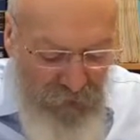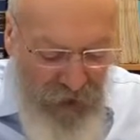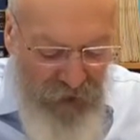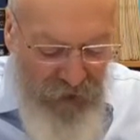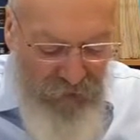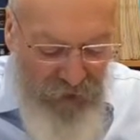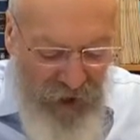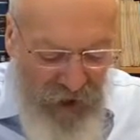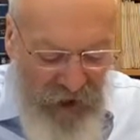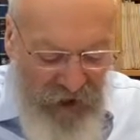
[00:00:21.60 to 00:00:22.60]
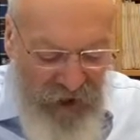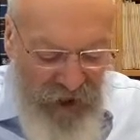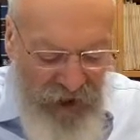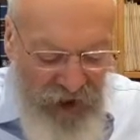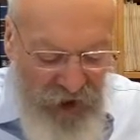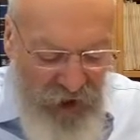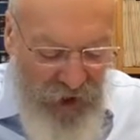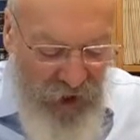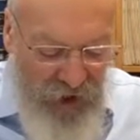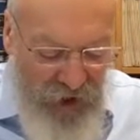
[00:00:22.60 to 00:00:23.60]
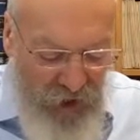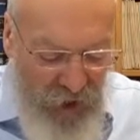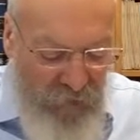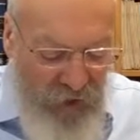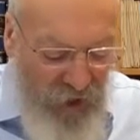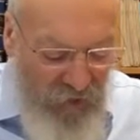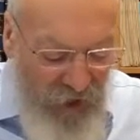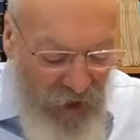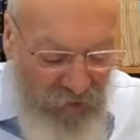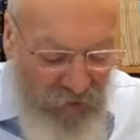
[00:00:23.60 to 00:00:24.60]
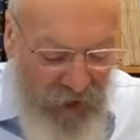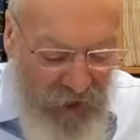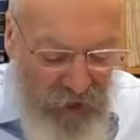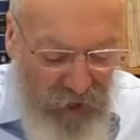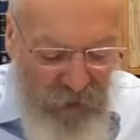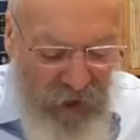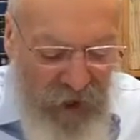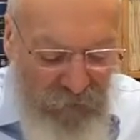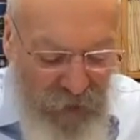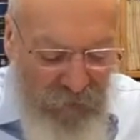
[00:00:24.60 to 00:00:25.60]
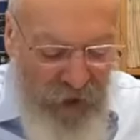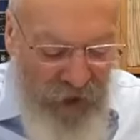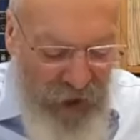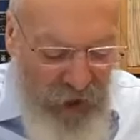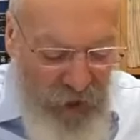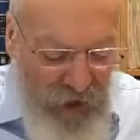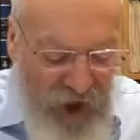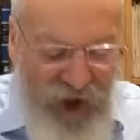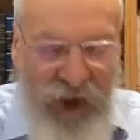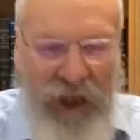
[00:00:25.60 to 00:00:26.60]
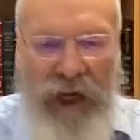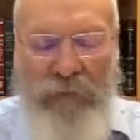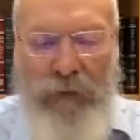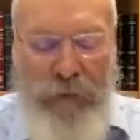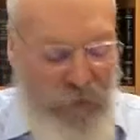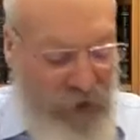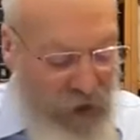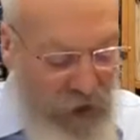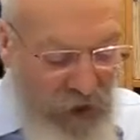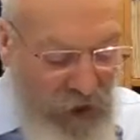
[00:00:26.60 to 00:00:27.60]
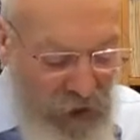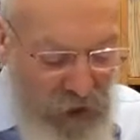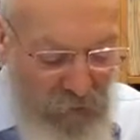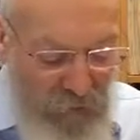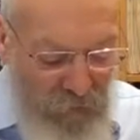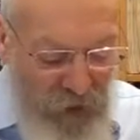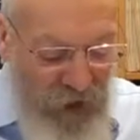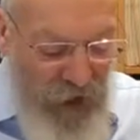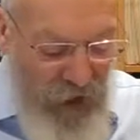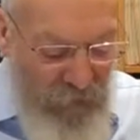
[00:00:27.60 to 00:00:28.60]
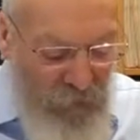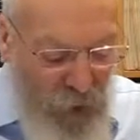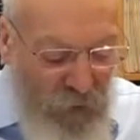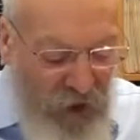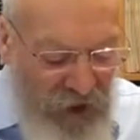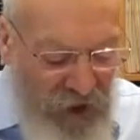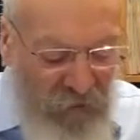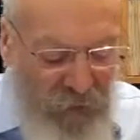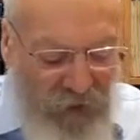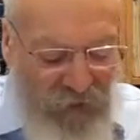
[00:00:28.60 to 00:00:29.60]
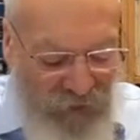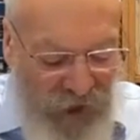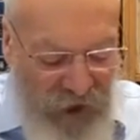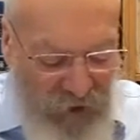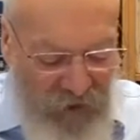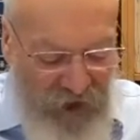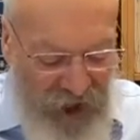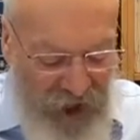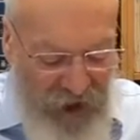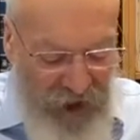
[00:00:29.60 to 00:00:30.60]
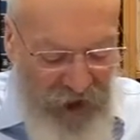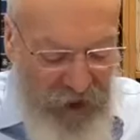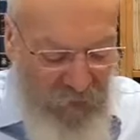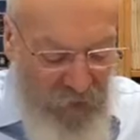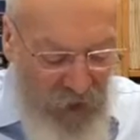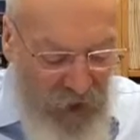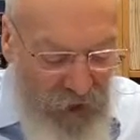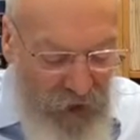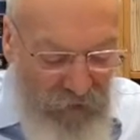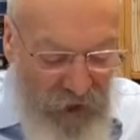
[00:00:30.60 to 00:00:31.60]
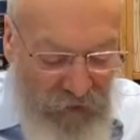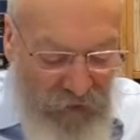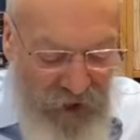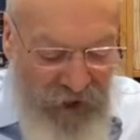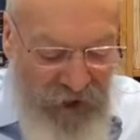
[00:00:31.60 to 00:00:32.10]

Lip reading: begachaltan veheve mitchamem keneged uran shel chachamim. Come, warm yourself by the fire of the sages. But be